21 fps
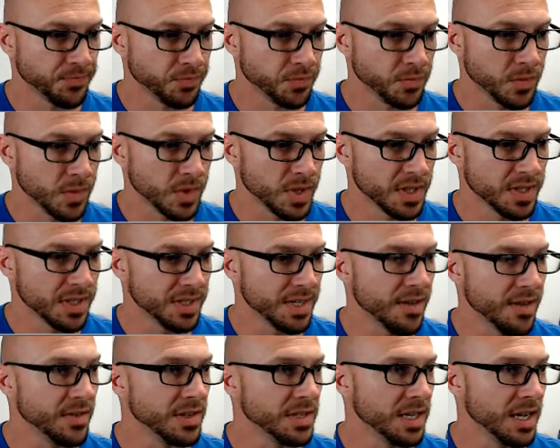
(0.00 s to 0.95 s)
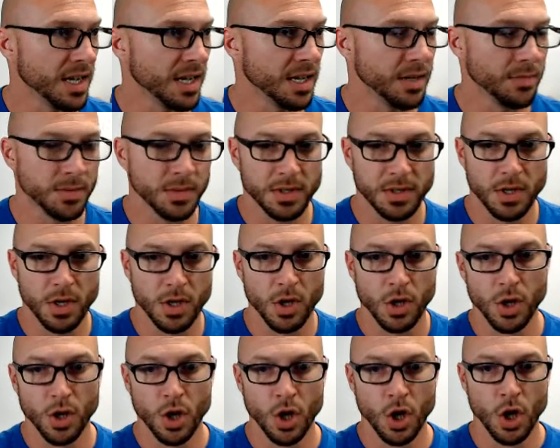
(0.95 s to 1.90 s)
7 times.
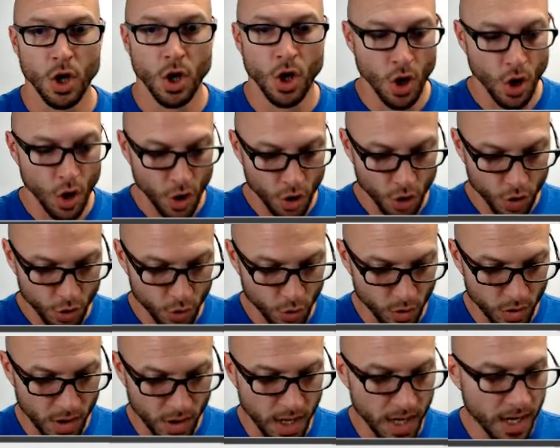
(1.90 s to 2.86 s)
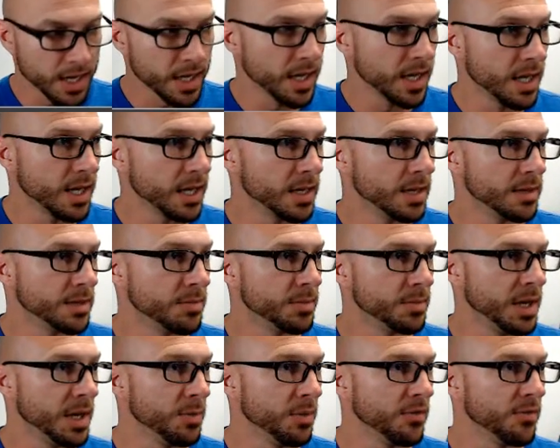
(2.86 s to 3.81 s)
Good luck.
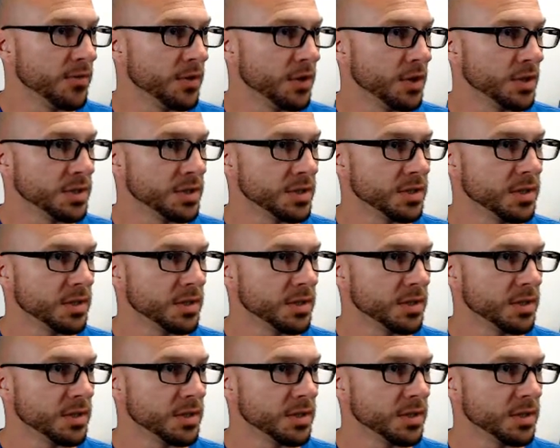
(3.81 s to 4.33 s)
People first.